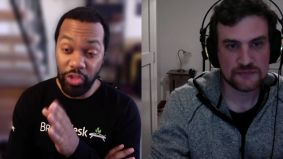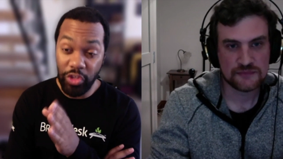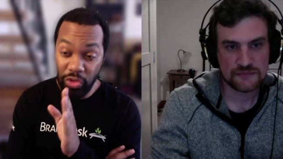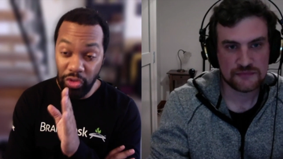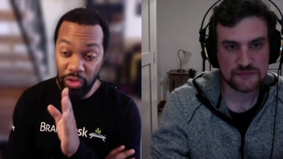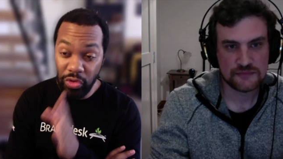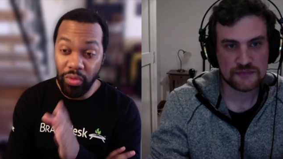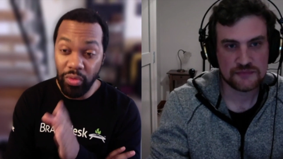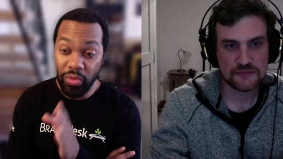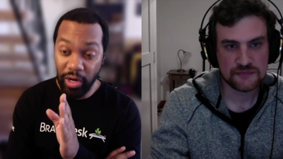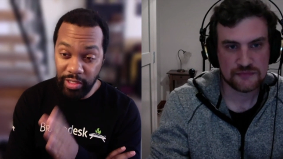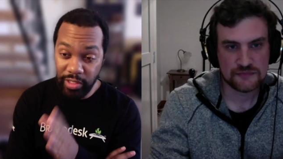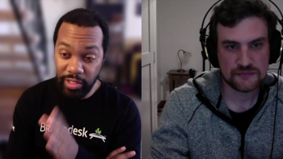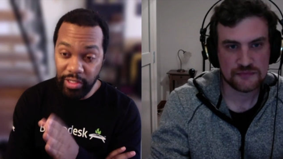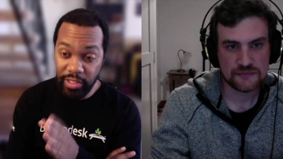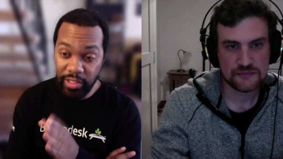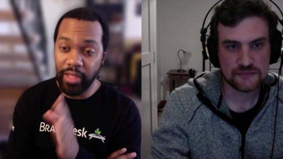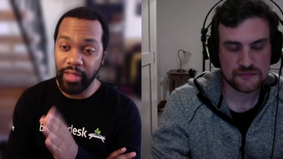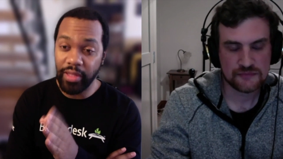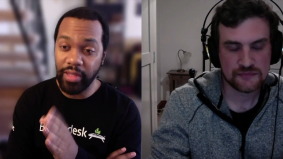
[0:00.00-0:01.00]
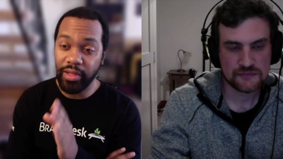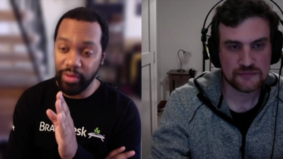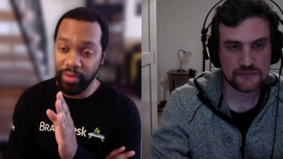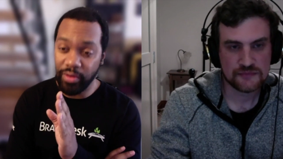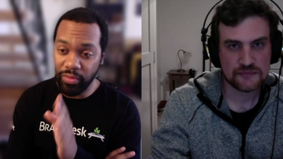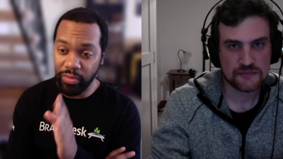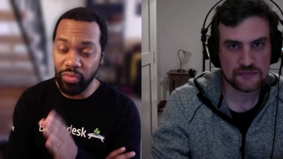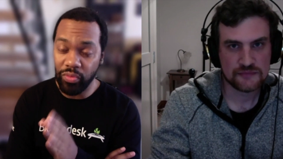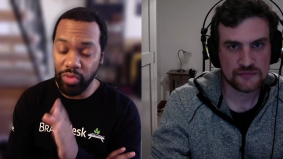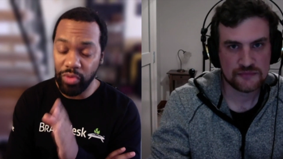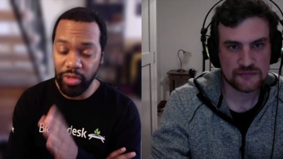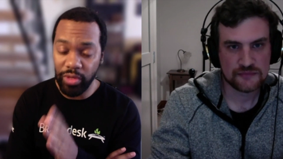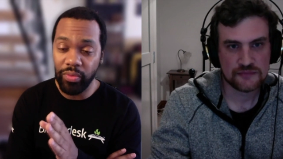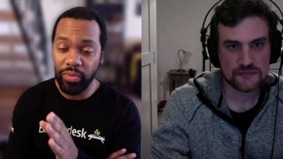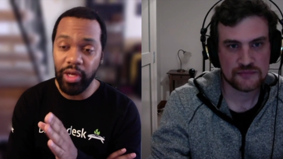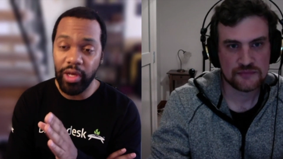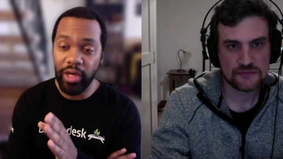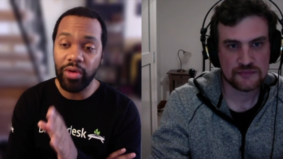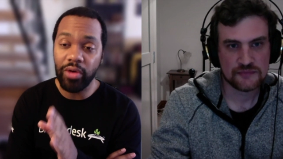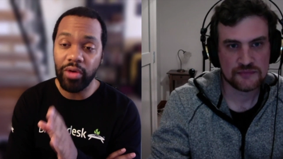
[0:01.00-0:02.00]
Speaker 1: you articulated it really
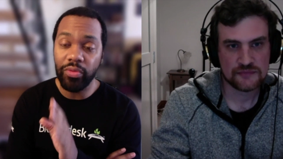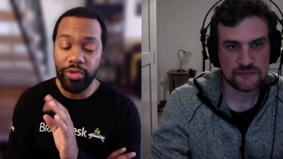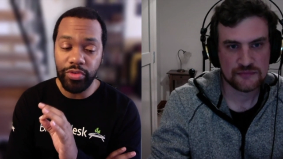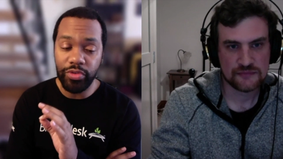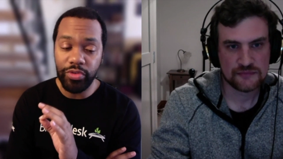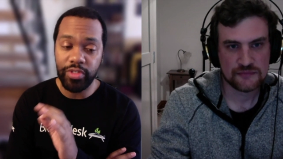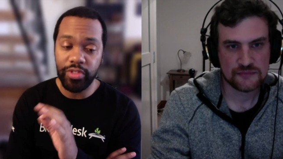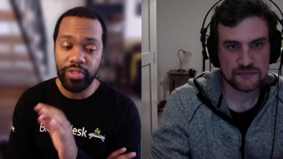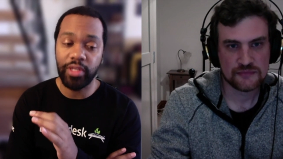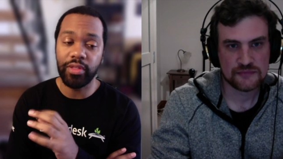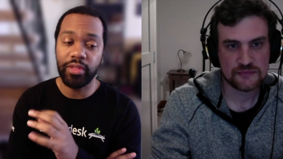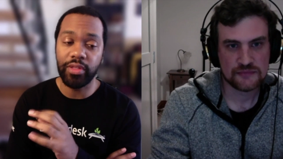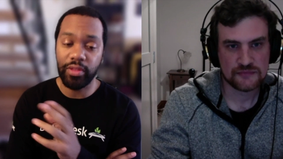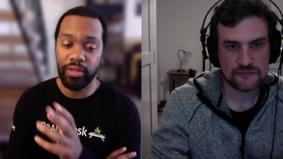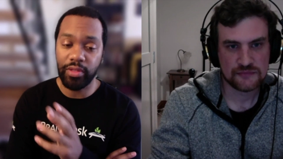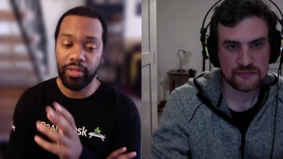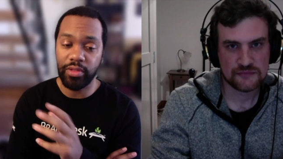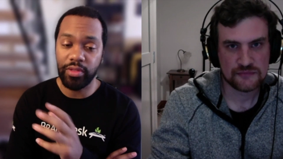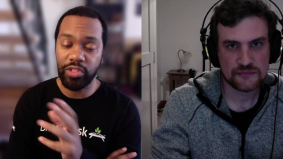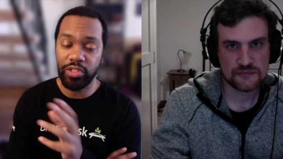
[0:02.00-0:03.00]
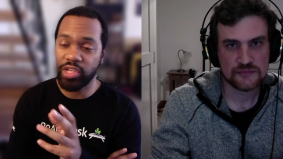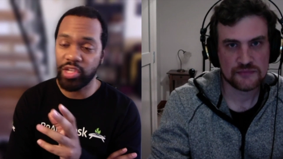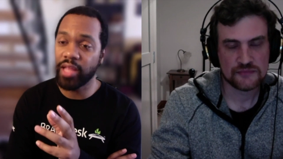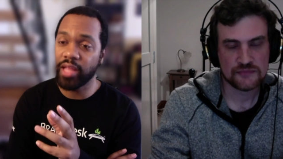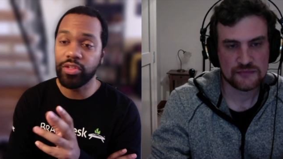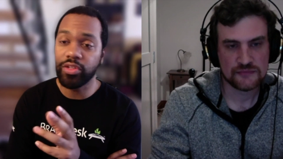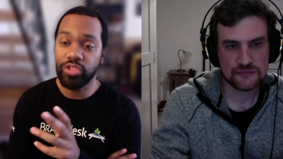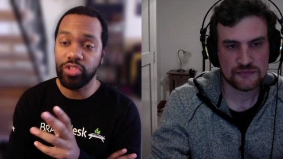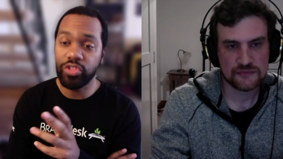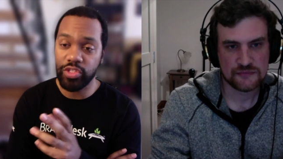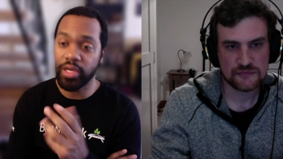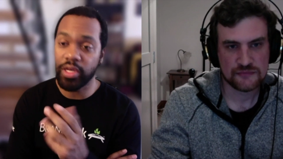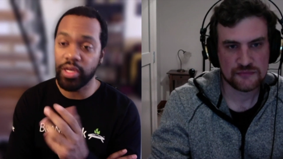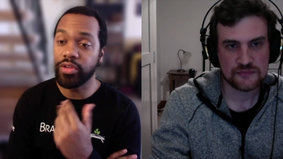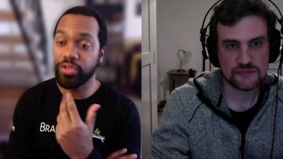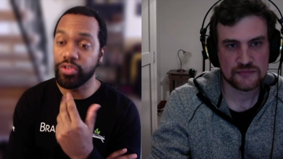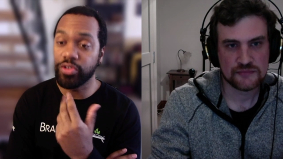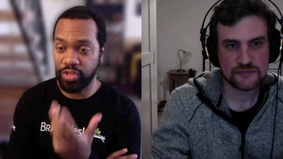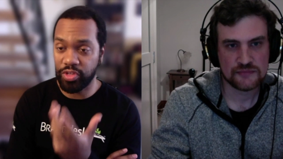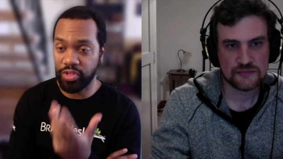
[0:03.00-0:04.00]
well when you said that the, the challenge is
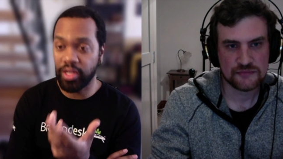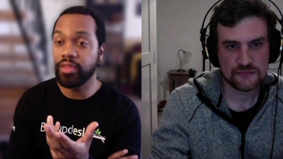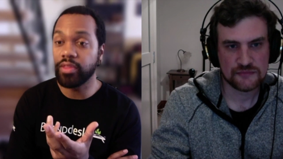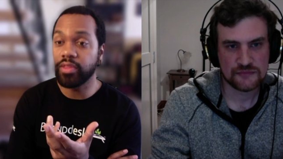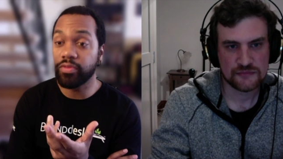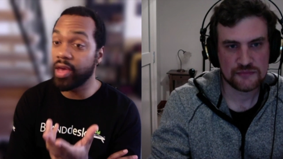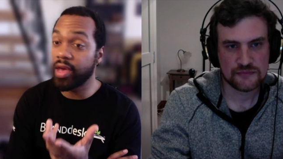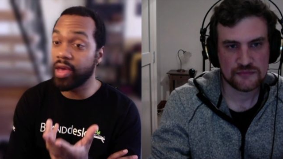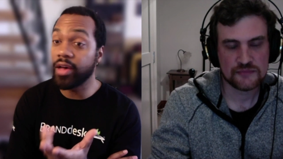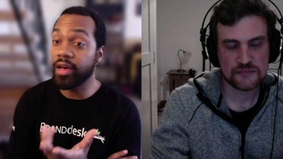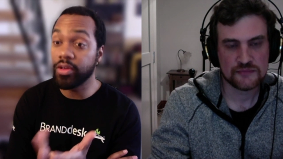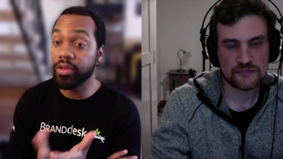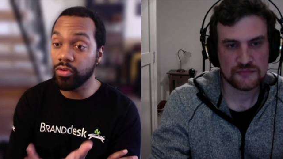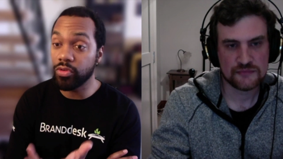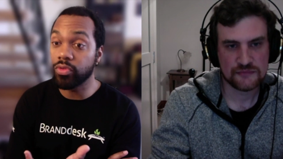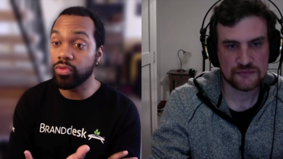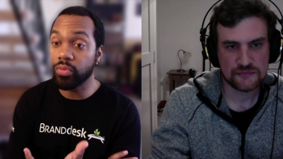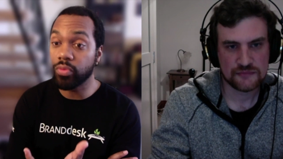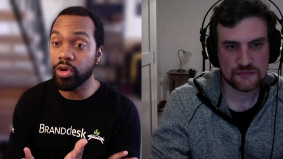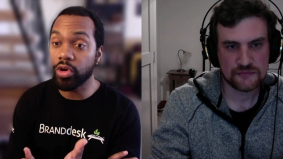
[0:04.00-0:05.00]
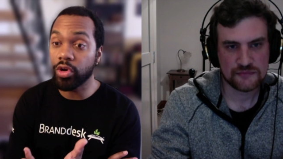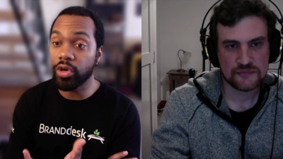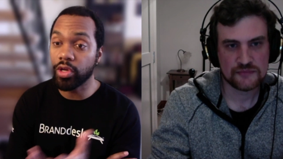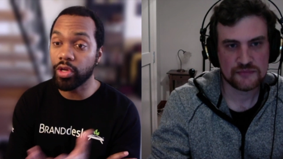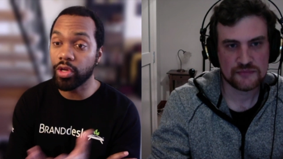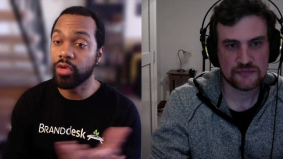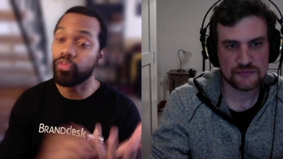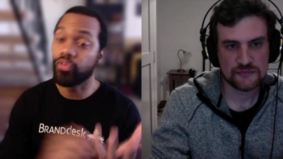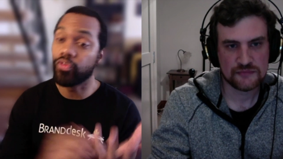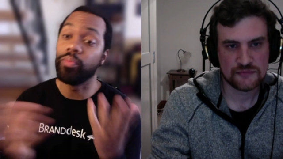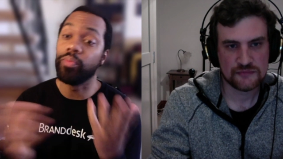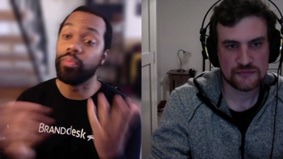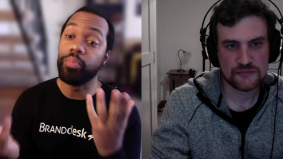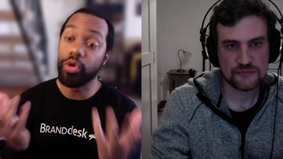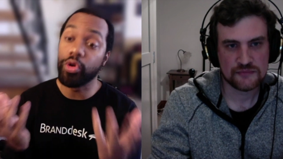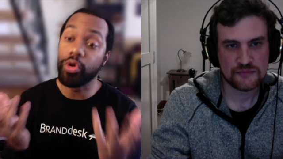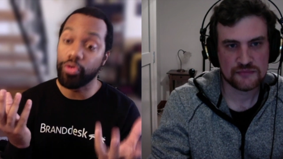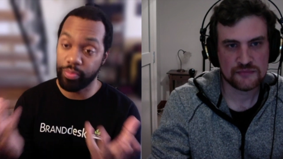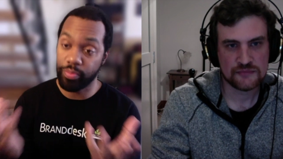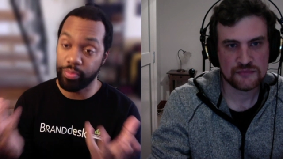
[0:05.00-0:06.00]
understanding the value of the work from
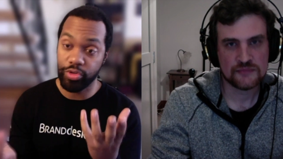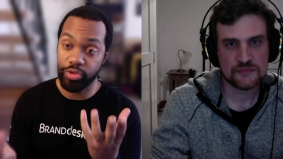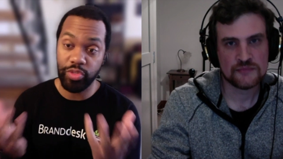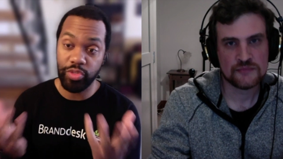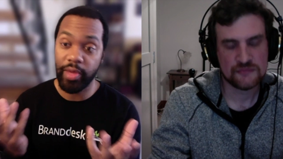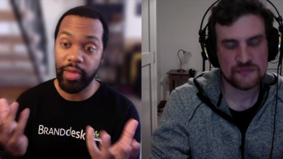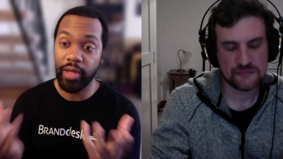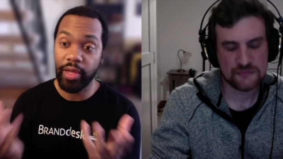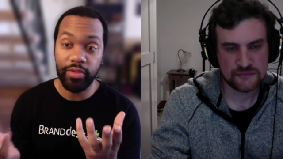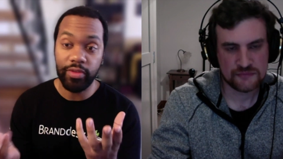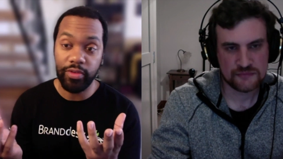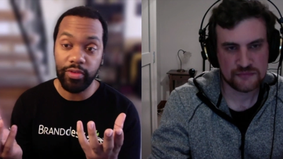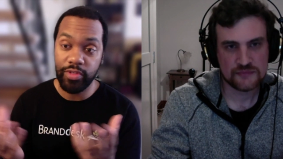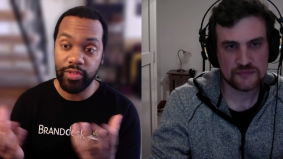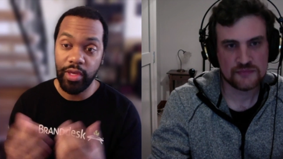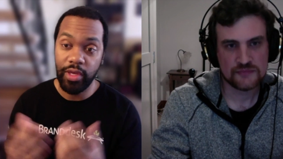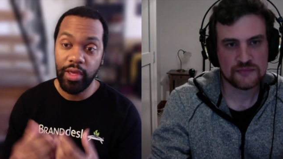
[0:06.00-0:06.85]
both perspectives.